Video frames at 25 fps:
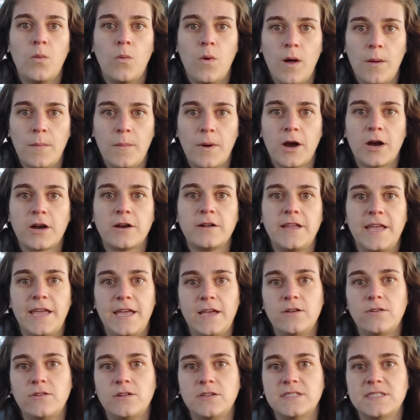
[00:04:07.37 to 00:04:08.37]
Walmart,
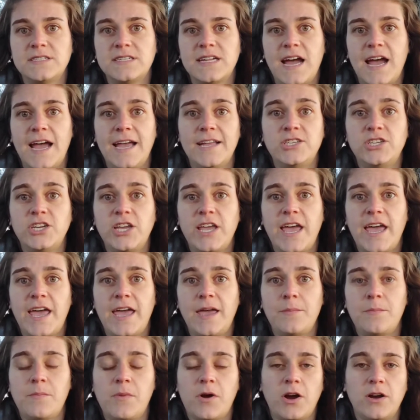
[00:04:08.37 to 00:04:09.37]
Ingles,
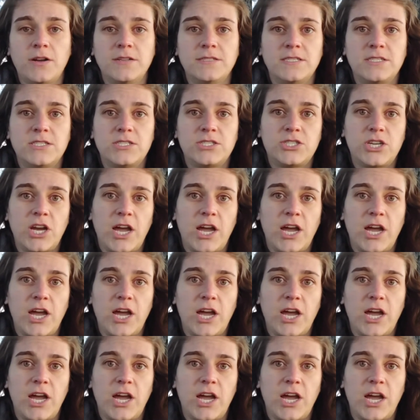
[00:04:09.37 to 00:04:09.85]
IGA, Martin's,